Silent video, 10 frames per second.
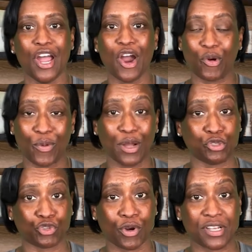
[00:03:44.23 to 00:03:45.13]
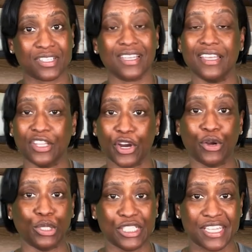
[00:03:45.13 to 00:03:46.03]
around trust in the
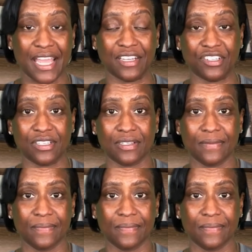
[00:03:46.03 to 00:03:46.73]
early stages.